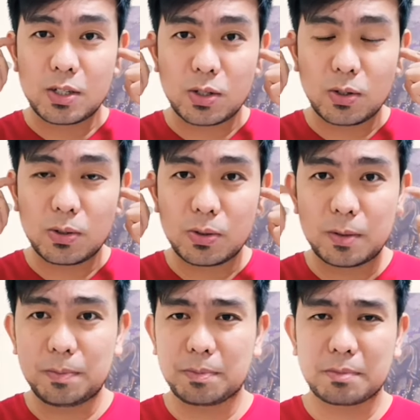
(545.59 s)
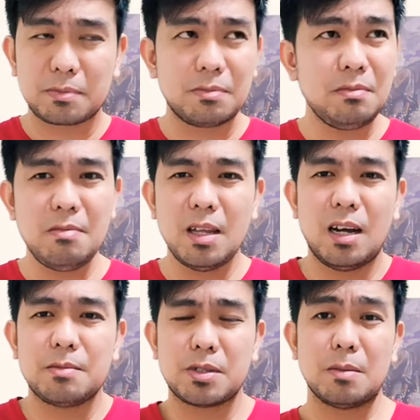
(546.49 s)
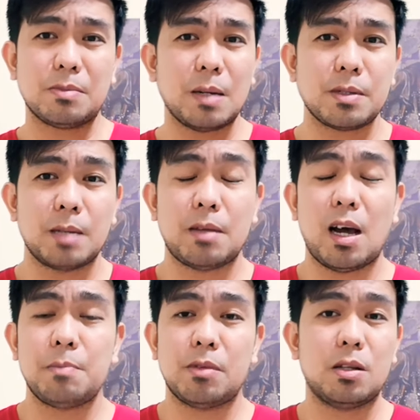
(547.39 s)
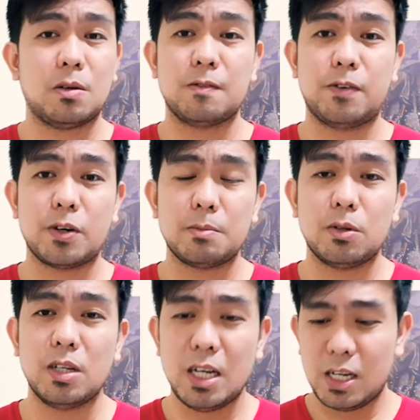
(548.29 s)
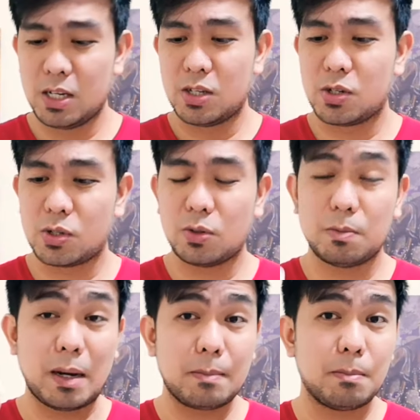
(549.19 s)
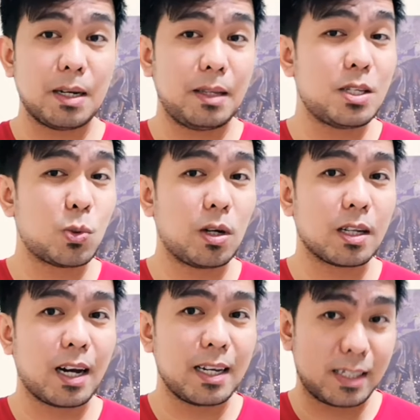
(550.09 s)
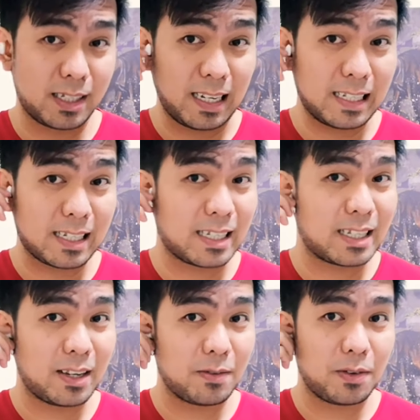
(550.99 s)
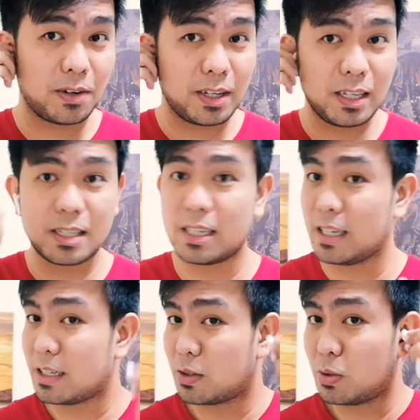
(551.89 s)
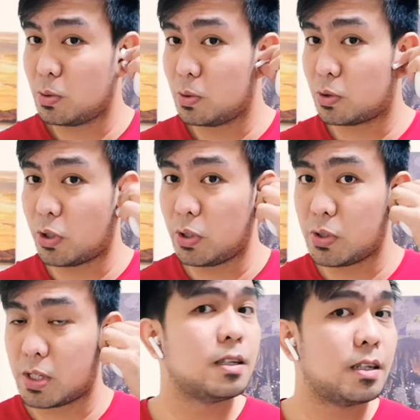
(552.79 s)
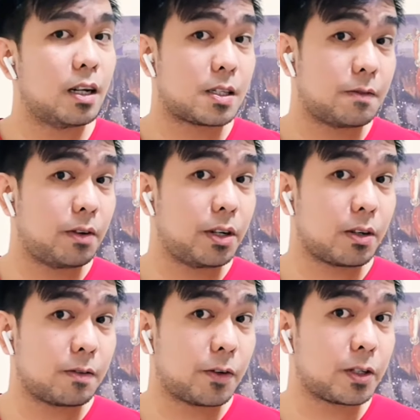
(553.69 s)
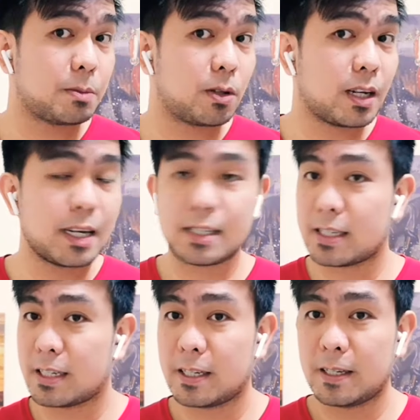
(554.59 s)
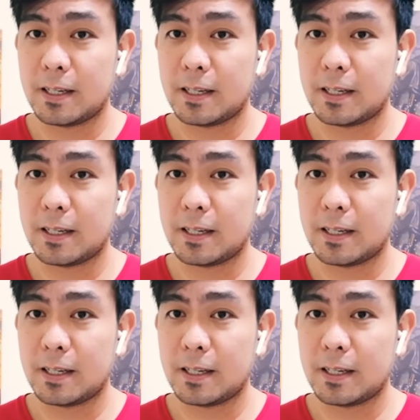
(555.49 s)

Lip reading: So sometimes I'm not comfortable. So but this one, guys, it's very easy to use. It's very comfortable, guys.